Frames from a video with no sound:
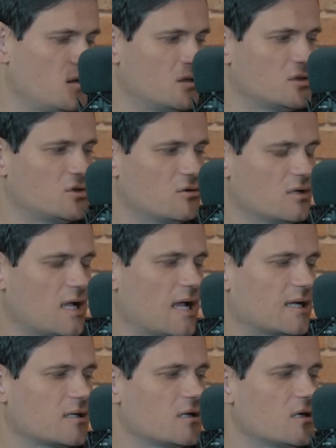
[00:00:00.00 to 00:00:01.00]
Student
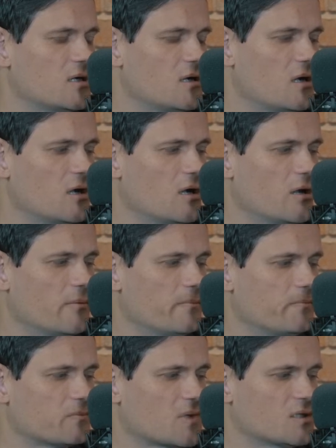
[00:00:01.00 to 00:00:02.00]
Hack,
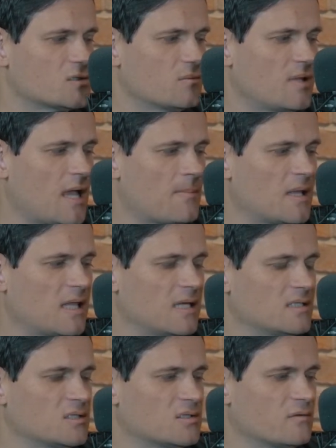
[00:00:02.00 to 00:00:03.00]
and some of the
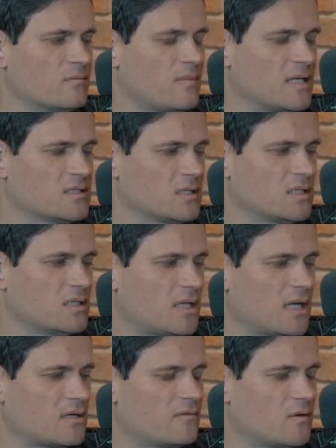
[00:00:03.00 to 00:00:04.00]
MLH, so Major League
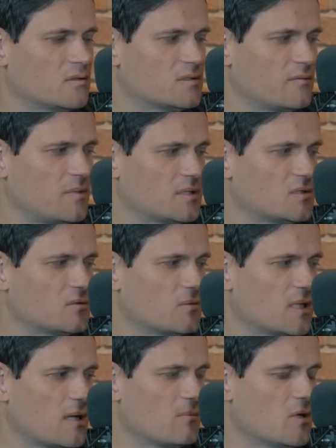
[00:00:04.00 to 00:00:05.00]
Hackathons. I've been to some of
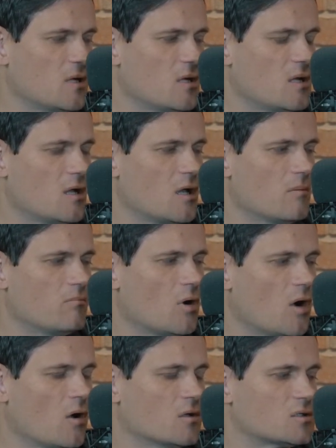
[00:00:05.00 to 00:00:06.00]
them, but
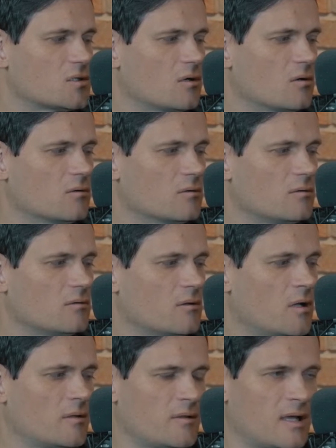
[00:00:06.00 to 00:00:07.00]
also
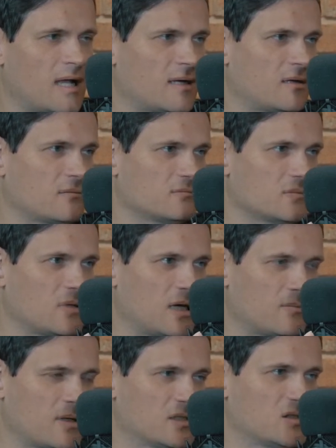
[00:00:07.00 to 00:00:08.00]
the Hack
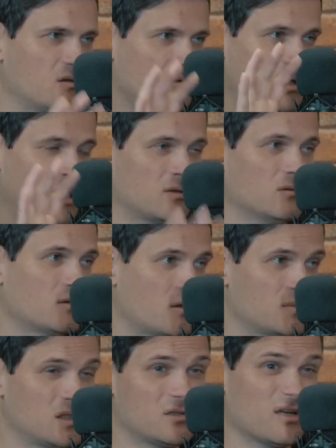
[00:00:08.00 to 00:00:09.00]
Manchester, the adult
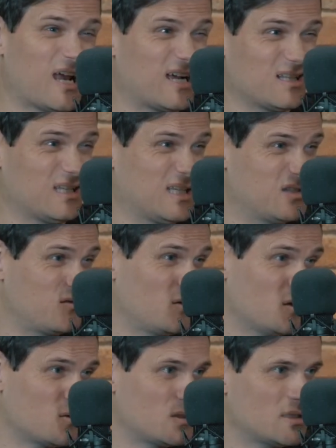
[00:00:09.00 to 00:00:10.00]
competition, and Hack Leeds, of
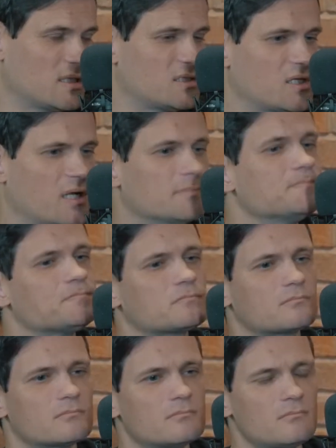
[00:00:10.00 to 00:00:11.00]
course, we did this year.
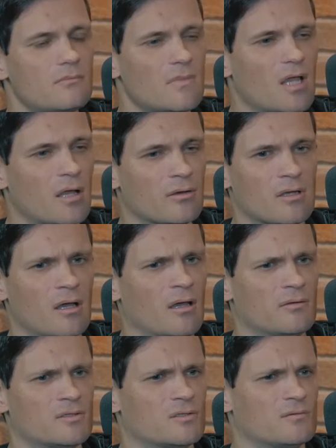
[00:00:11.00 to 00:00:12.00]
And I
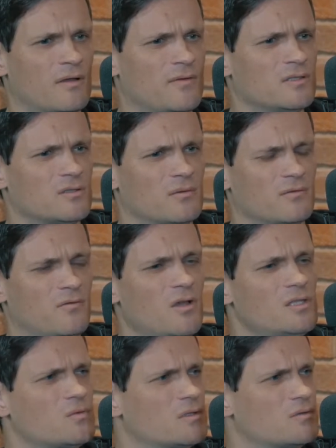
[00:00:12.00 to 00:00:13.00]
think some of the
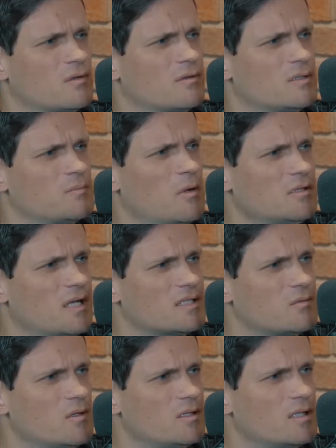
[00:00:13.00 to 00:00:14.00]
first ones were on this
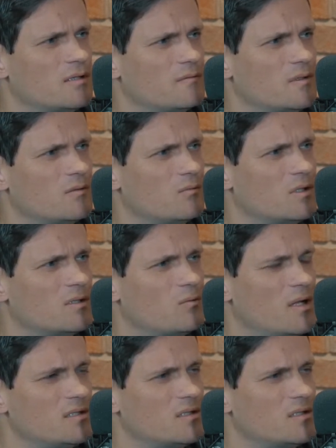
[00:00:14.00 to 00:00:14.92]
podcast, weren't they? I think we went